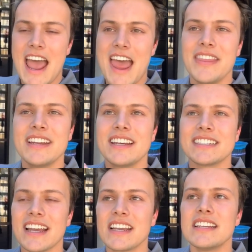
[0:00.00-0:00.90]
And then
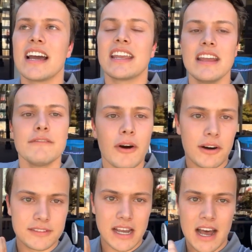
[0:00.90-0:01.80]
second, get
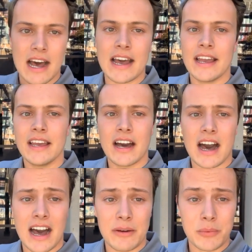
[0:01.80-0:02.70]
involved. I
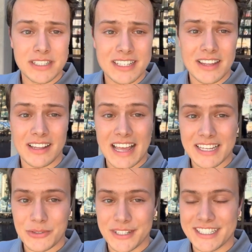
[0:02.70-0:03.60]
uh, went to the
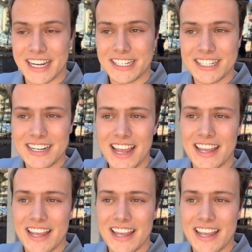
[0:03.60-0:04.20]
last orientation,